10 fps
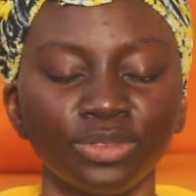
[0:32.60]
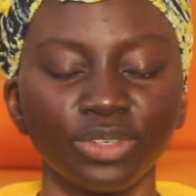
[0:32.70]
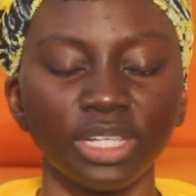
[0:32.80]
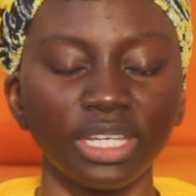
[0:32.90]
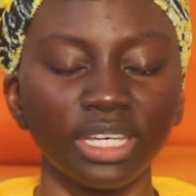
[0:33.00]

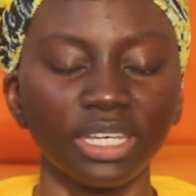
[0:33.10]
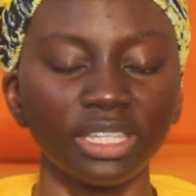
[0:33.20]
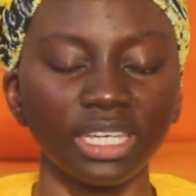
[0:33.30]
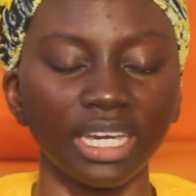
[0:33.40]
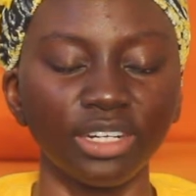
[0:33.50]

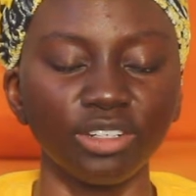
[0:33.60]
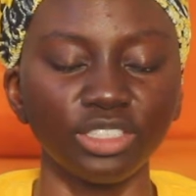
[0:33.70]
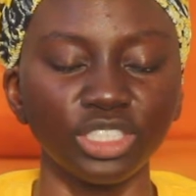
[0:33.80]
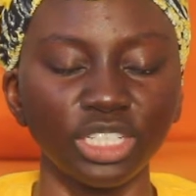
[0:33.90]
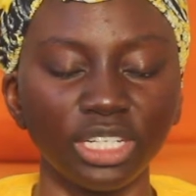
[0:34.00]
Feeling the
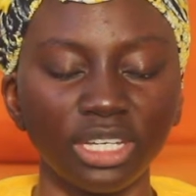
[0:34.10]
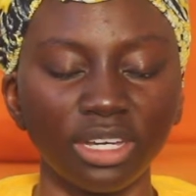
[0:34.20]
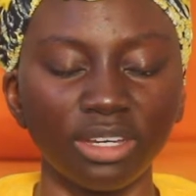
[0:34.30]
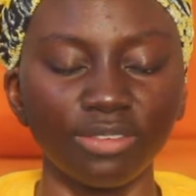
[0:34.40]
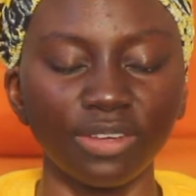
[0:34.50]
energy
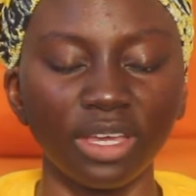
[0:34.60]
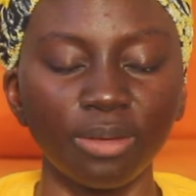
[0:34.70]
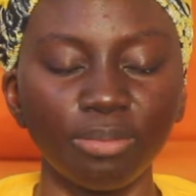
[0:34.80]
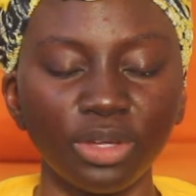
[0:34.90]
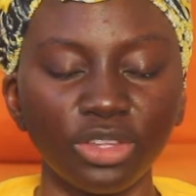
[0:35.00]
of
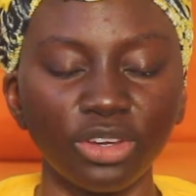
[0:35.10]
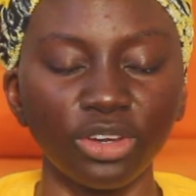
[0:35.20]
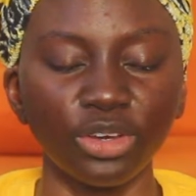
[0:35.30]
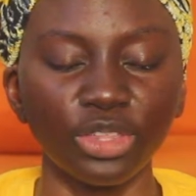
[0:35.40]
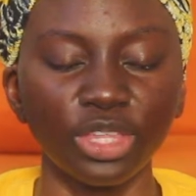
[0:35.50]
Mother
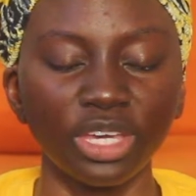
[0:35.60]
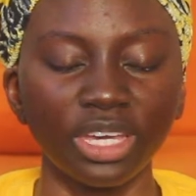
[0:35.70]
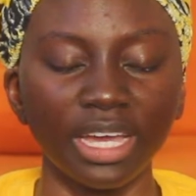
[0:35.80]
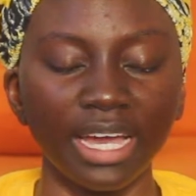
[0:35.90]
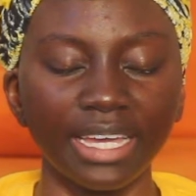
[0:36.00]
Earth,
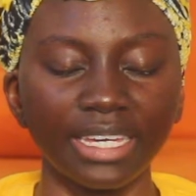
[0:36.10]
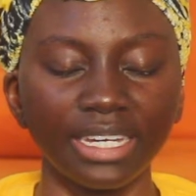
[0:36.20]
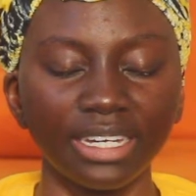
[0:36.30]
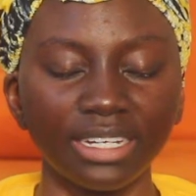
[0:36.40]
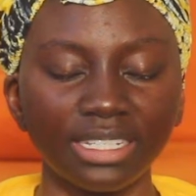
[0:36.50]

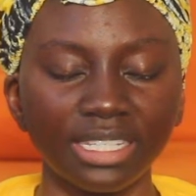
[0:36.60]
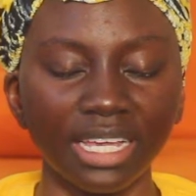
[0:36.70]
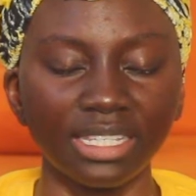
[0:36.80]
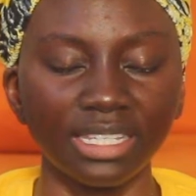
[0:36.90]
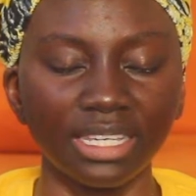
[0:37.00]
Gaia,
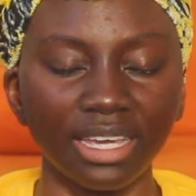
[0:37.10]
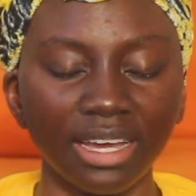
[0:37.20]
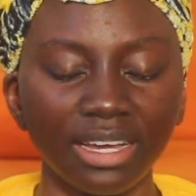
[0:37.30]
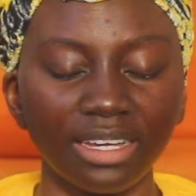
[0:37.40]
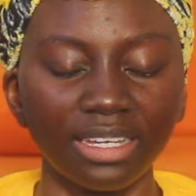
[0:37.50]

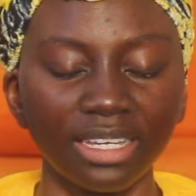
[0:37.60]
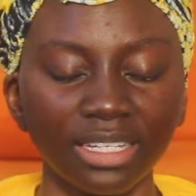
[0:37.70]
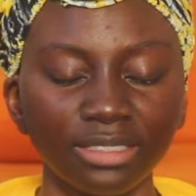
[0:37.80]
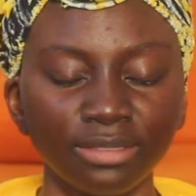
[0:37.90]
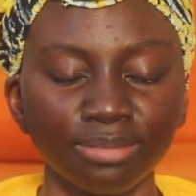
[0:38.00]
Sasya,
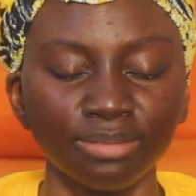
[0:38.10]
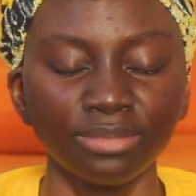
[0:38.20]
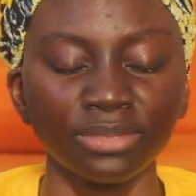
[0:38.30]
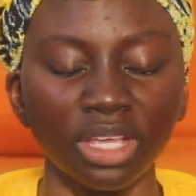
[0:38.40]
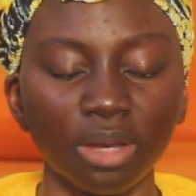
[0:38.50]

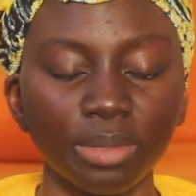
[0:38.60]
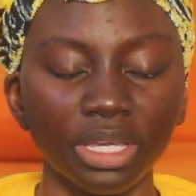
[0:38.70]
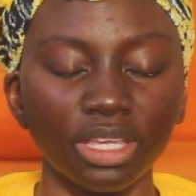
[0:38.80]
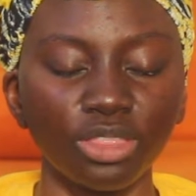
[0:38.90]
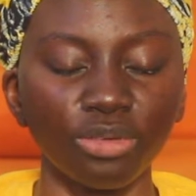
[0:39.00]

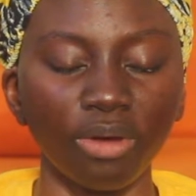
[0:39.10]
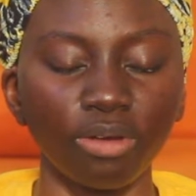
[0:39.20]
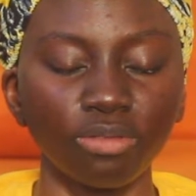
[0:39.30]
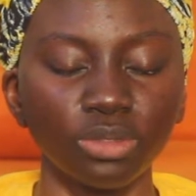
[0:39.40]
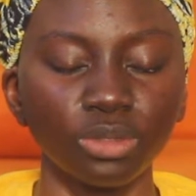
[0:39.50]
coming in through
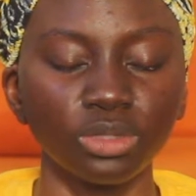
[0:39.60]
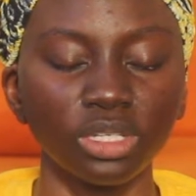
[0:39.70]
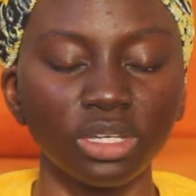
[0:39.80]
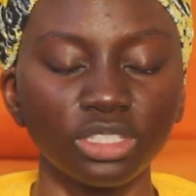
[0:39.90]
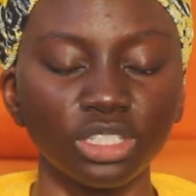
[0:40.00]
our root
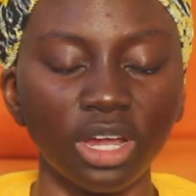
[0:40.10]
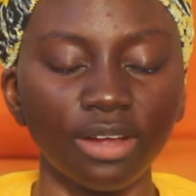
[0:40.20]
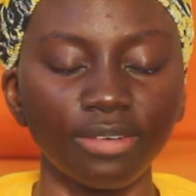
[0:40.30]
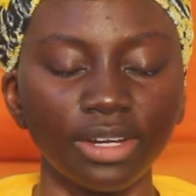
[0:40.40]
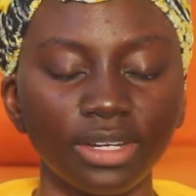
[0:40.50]

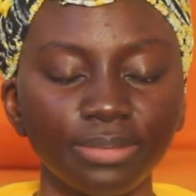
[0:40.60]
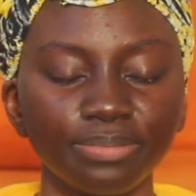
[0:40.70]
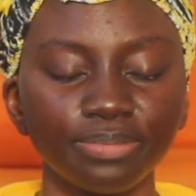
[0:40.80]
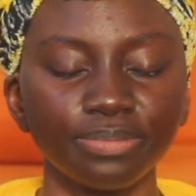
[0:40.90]
chakra.